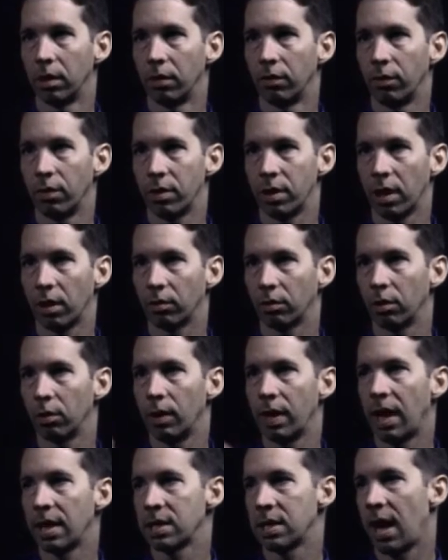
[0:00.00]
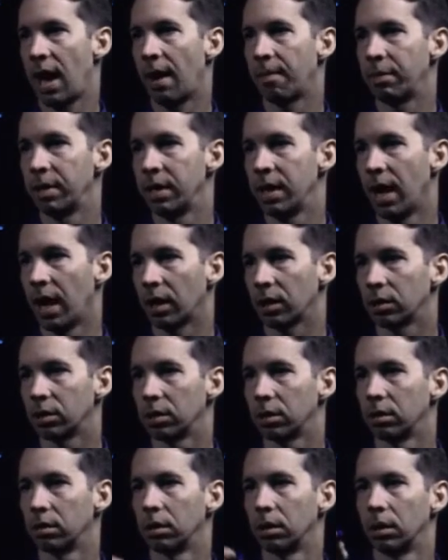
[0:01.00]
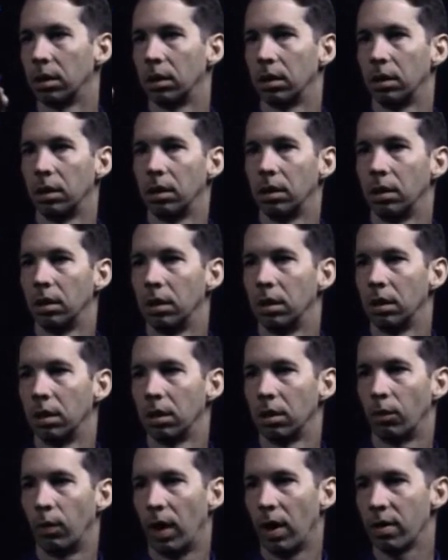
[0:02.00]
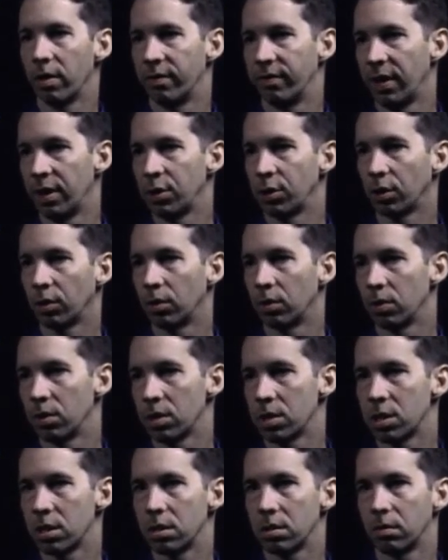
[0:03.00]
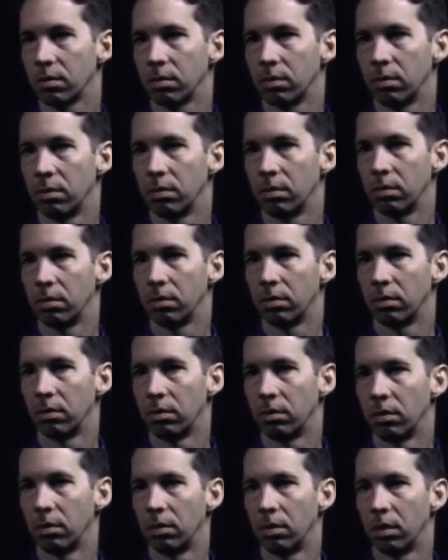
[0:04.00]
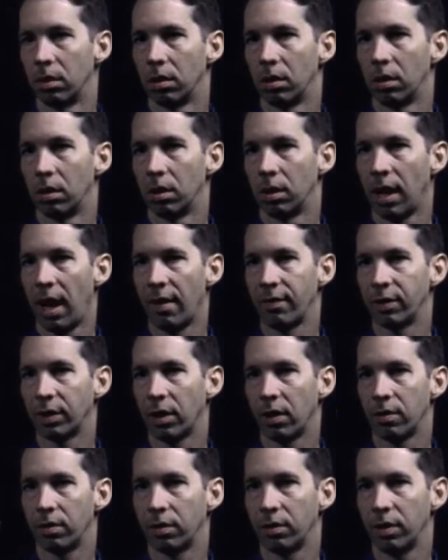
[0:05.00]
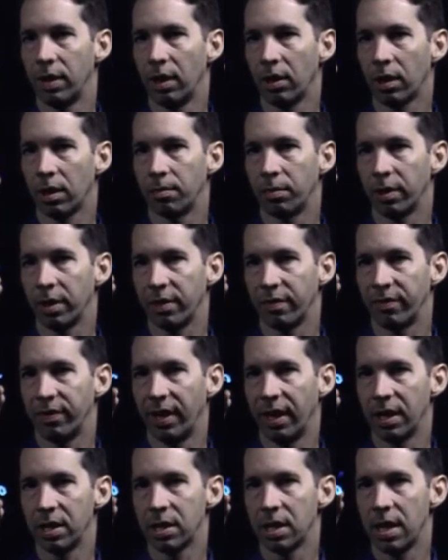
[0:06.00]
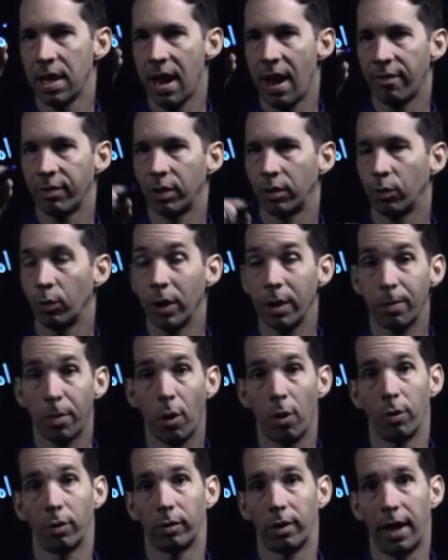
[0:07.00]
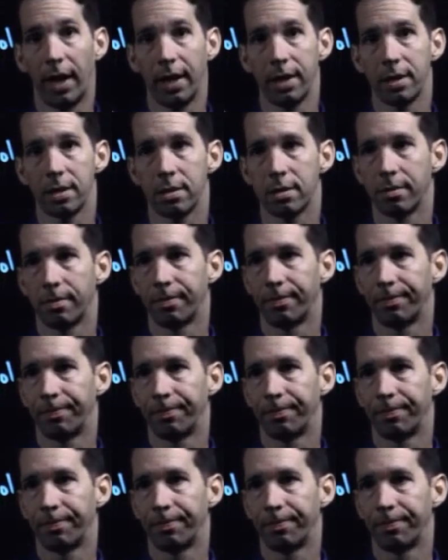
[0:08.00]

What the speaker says: if we think through what has to happen next, well, the ventricles have to go through their complete phase and they have to repolarize.